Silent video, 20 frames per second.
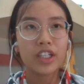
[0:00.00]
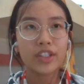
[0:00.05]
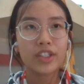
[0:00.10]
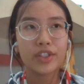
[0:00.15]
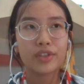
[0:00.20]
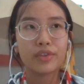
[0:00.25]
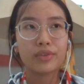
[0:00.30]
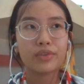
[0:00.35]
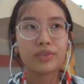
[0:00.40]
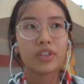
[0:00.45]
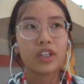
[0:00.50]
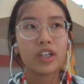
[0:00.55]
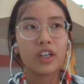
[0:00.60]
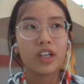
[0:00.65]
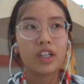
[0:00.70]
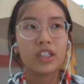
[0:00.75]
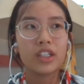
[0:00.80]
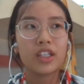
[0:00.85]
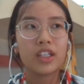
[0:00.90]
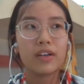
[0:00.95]
do
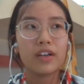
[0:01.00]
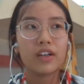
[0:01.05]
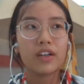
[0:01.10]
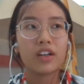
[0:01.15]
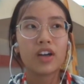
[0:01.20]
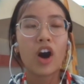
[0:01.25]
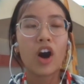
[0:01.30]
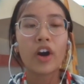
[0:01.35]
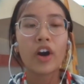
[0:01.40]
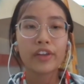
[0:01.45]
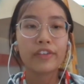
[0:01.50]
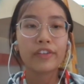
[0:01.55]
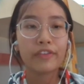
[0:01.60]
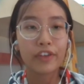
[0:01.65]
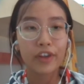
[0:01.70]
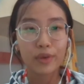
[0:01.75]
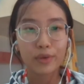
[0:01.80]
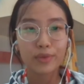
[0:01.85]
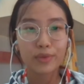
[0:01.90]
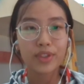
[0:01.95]
the other
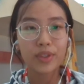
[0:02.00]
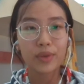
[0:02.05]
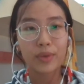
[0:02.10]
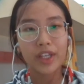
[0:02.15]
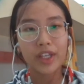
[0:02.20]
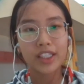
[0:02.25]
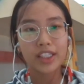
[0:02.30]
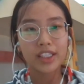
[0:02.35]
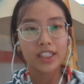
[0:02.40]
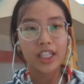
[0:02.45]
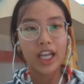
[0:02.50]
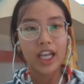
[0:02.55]
fields when